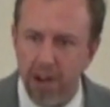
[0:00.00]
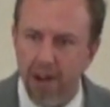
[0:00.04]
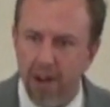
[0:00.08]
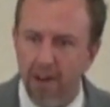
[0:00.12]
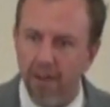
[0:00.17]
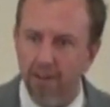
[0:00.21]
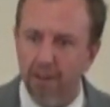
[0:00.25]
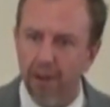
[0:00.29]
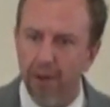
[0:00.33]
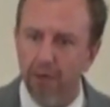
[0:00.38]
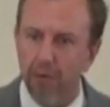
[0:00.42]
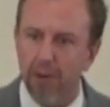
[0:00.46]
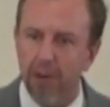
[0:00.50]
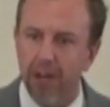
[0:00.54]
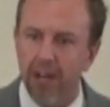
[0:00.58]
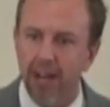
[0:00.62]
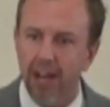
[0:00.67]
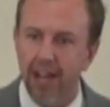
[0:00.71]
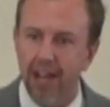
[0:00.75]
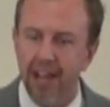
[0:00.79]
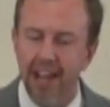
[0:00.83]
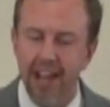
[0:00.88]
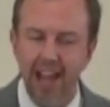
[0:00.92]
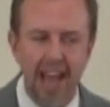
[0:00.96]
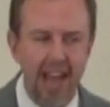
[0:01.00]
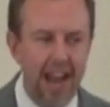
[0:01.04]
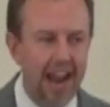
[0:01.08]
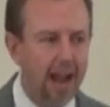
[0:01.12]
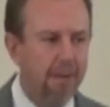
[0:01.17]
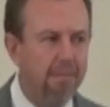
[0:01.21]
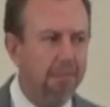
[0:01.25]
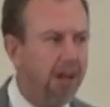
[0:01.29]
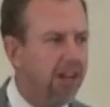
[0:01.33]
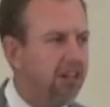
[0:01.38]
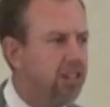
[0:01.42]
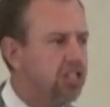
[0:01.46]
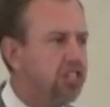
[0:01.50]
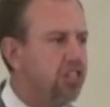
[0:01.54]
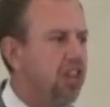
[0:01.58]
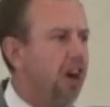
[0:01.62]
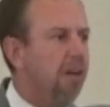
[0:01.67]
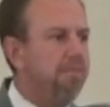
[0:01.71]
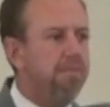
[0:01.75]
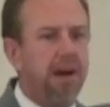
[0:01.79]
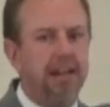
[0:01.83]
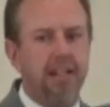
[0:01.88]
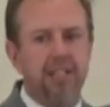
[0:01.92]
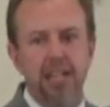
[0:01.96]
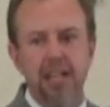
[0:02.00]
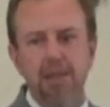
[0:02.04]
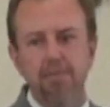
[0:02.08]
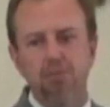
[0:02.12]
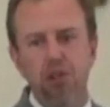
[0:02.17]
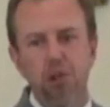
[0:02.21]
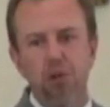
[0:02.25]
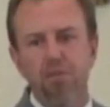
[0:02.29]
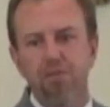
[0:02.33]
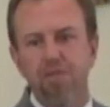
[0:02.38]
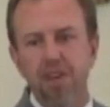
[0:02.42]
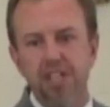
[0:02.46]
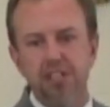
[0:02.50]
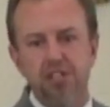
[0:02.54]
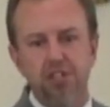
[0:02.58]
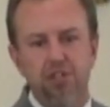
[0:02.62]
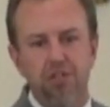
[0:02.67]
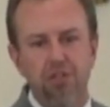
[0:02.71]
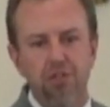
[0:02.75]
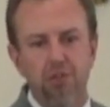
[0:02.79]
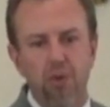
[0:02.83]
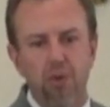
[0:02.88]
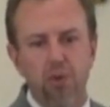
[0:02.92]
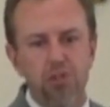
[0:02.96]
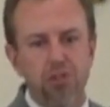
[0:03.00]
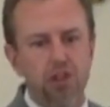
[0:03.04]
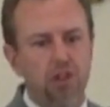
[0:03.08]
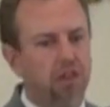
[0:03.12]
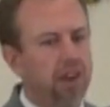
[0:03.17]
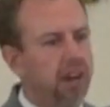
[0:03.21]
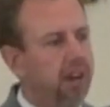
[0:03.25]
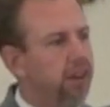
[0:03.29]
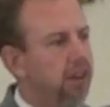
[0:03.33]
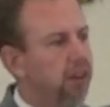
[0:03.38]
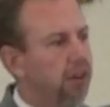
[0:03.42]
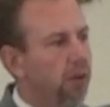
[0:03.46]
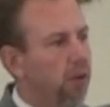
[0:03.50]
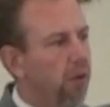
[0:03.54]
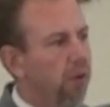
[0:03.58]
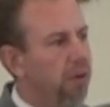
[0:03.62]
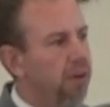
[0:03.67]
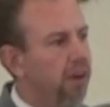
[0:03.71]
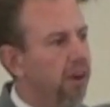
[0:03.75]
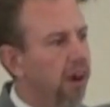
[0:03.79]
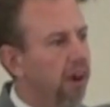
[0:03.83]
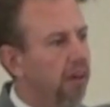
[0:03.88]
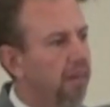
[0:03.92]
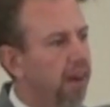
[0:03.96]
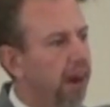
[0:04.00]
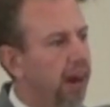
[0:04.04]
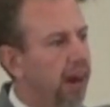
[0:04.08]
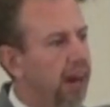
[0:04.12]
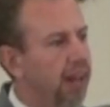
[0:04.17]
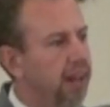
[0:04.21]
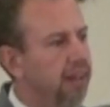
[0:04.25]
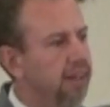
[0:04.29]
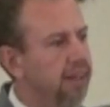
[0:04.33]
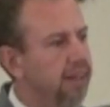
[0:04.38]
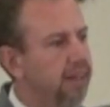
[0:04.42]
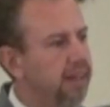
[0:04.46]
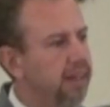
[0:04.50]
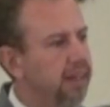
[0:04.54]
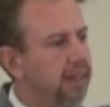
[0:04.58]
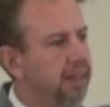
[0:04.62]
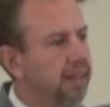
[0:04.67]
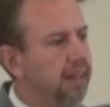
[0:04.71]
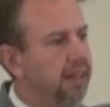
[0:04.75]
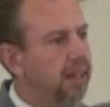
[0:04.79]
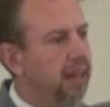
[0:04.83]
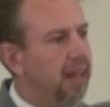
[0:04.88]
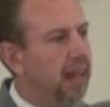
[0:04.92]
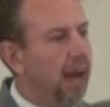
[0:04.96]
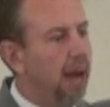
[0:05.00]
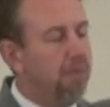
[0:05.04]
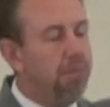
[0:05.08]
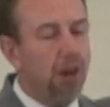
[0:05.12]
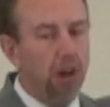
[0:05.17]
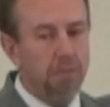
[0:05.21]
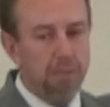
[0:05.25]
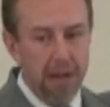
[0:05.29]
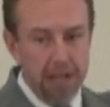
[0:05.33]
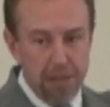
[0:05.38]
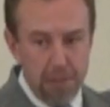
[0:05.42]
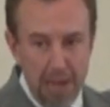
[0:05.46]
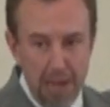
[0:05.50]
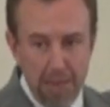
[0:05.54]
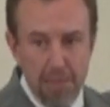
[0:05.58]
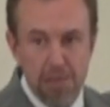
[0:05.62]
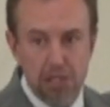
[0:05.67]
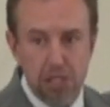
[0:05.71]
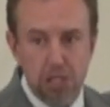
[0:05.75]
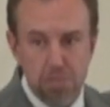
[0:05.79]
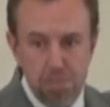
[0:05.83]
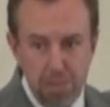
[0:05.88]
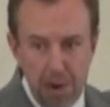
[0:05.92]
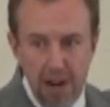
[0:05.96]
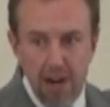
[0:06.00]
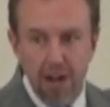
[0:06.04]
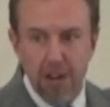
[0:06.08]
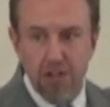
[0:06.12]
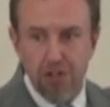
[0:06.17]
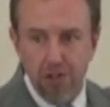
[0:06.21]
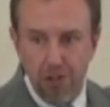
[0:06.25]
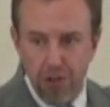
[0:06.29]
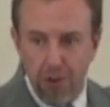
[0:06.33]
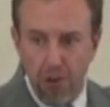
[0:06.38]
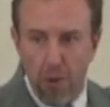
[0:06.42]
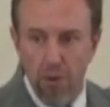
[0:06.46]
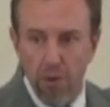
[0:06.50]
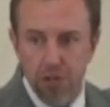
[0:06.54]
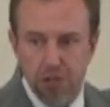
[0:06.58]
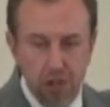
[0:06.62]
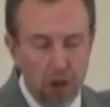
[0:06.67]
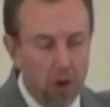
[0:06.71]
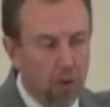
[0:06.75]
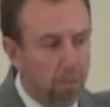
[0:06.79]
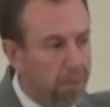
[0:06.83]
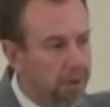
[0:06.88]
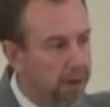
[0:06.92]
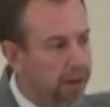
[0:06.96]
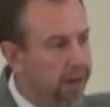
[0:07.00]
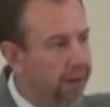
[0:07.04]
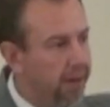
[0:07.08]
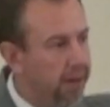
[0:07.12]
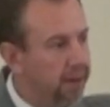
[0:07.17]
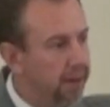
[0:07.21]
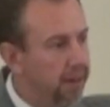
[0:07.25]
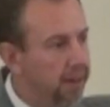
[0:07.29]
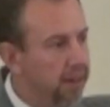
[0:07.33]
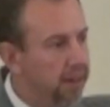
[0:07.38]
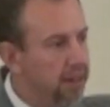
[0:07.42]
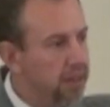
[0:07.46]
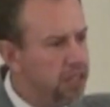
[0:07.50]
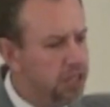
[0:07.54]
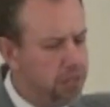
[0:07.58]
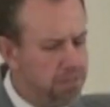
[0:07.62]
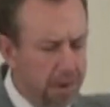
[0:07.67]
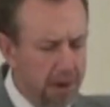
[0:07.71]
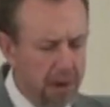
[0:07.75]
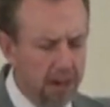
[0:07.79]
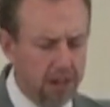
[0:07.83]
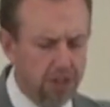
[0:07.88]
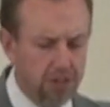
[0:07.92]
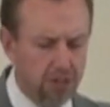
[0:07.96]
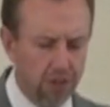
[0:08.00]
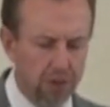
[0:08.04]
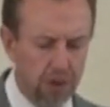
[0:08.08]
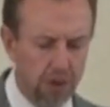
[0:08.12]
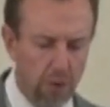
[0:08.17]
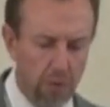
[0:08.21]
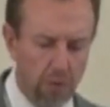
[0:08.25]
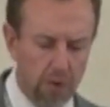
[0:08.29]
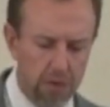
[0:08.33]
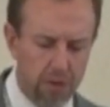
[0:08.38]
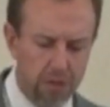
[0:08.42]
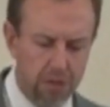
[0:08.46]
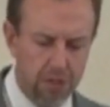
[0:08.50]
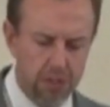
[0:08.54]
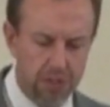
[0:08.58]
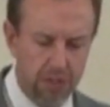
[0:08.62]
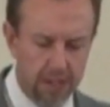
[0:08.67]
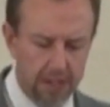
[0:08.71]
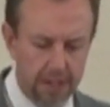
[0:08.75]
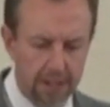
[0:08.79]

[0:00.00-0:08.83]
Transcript: on, okay? And I'm not just talking about them two physical doors over here in the corner, all right? I'm talking about keeping spiritual doors open. Spiritual doors.